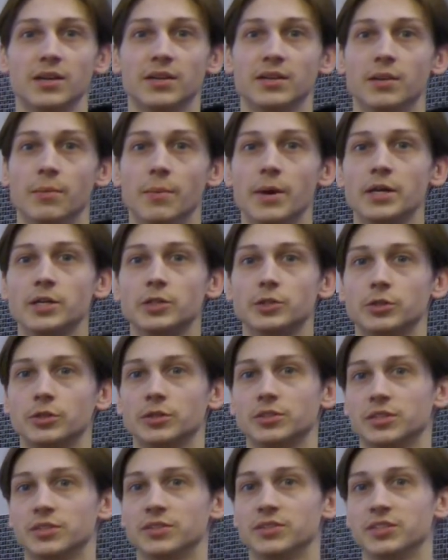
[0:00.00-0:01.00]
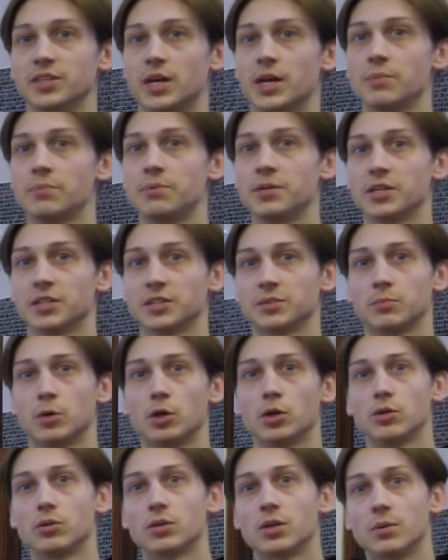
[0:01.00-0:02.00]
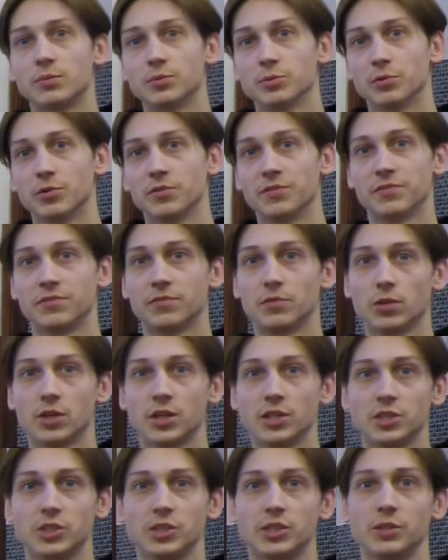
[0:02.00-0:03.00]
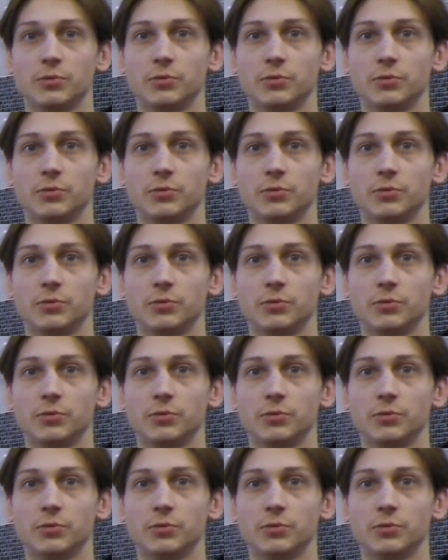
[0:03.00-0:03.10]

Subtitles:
The matrix in this IPS model comes with full HD